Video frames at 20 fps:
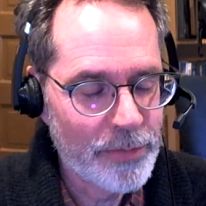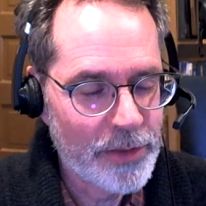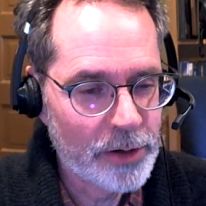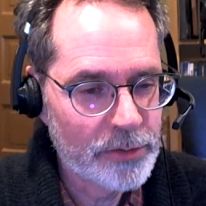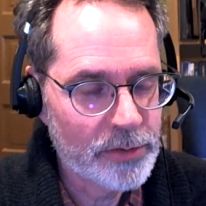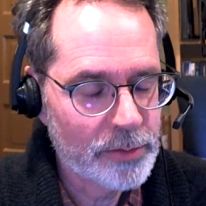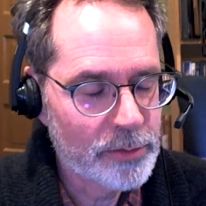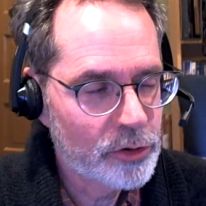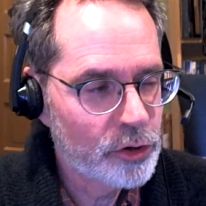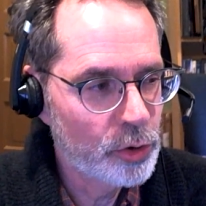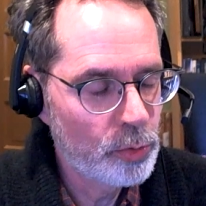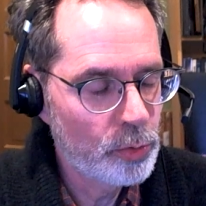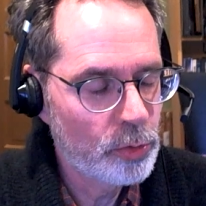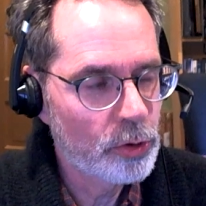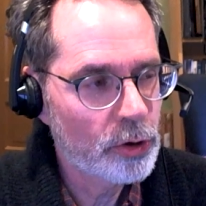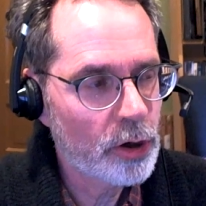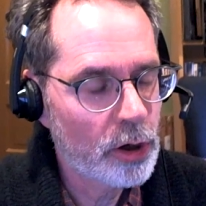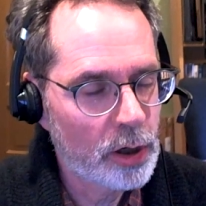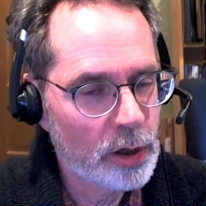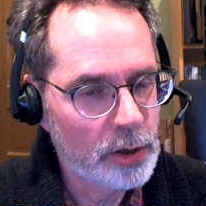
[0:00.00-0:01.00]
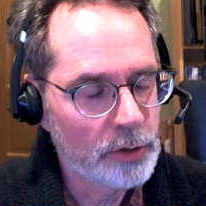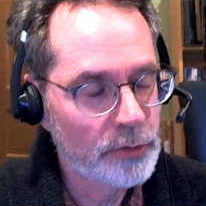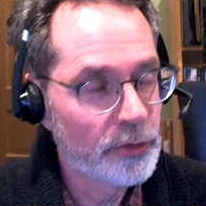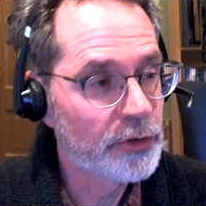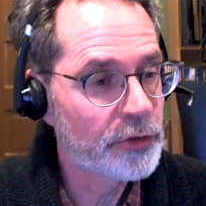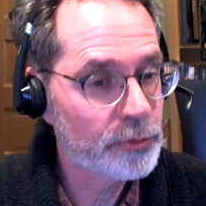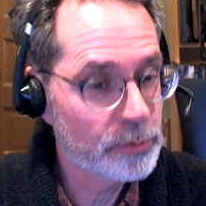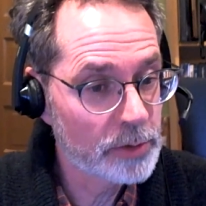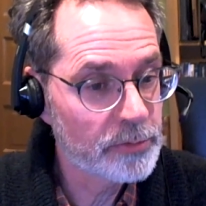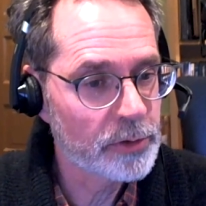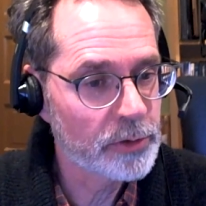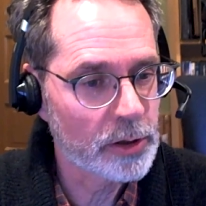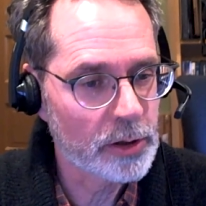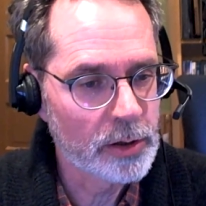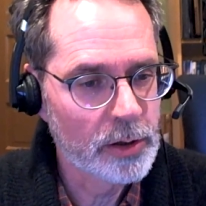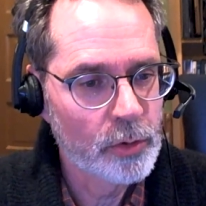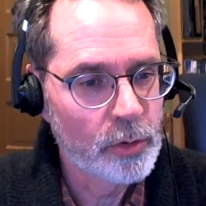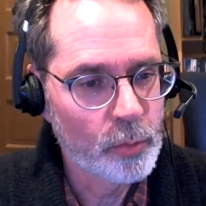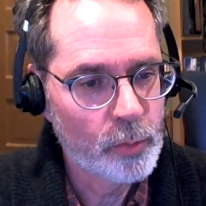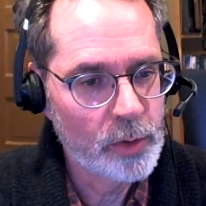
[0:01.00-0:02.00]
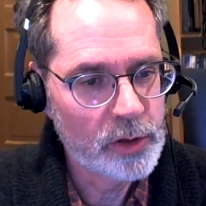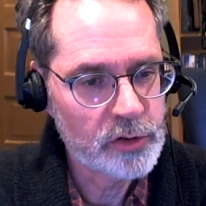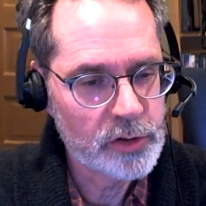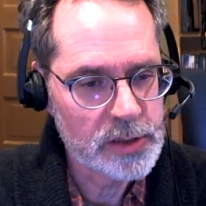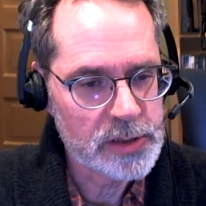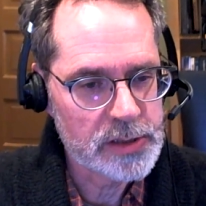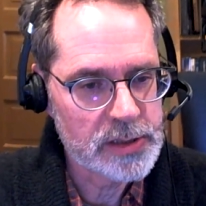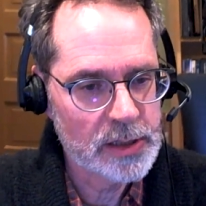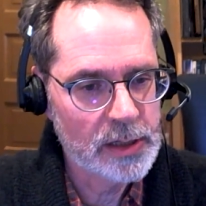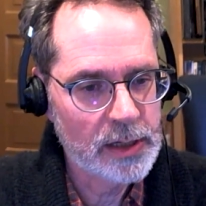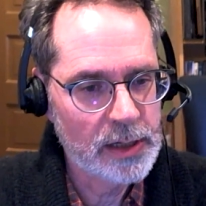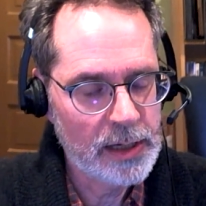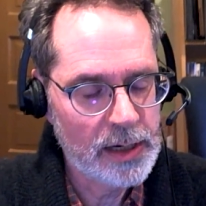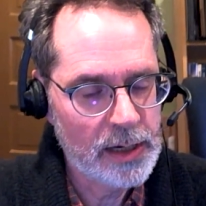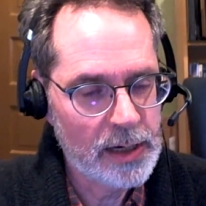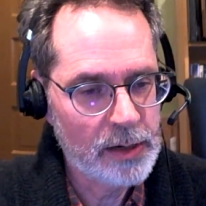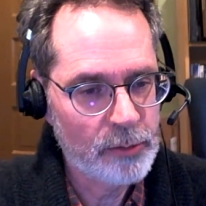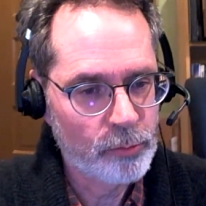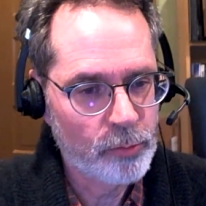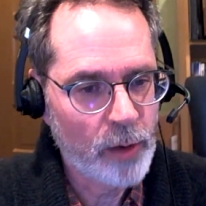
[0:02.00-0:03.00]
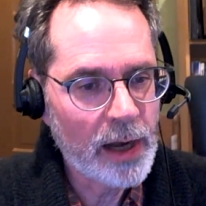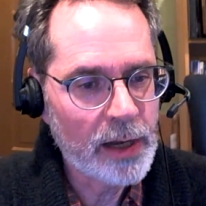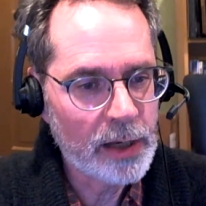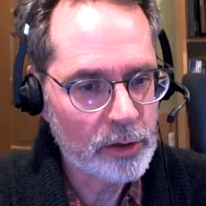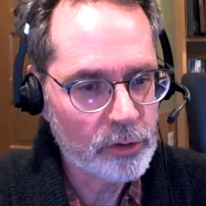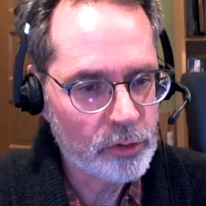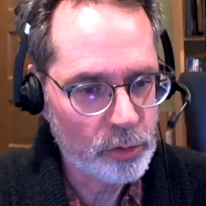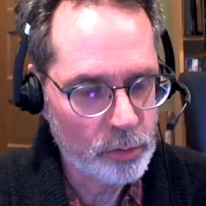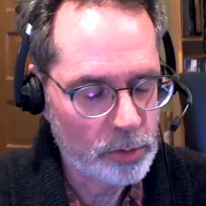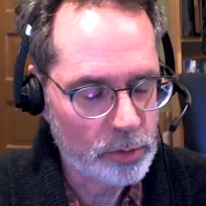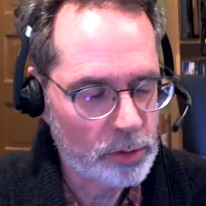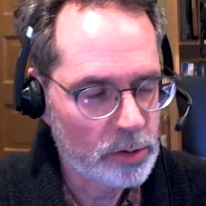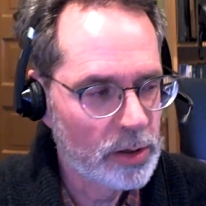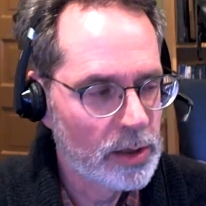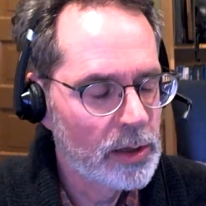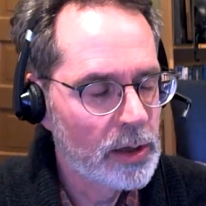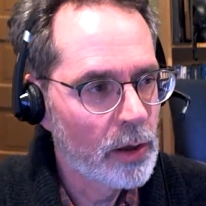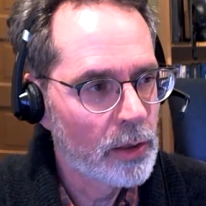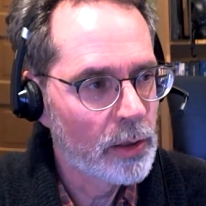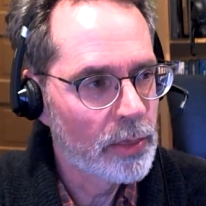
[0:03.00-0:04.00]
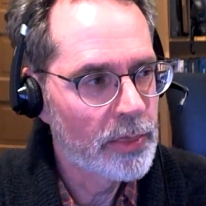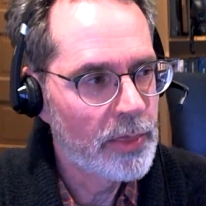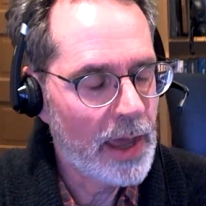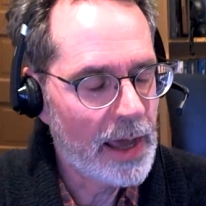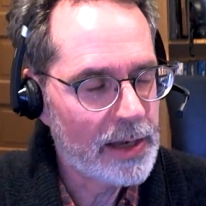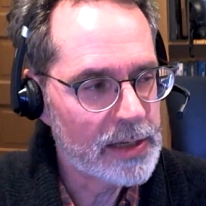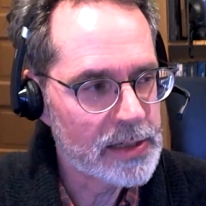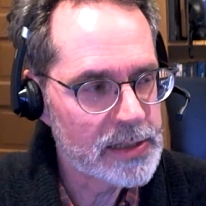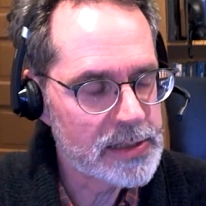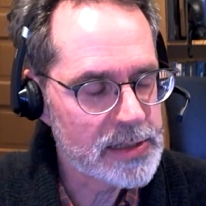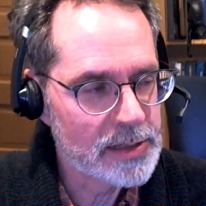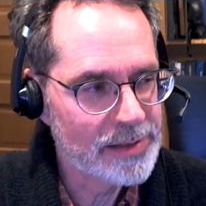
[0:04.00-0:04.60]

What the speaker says: There's a tool called Scrivener, which is a writing tool that is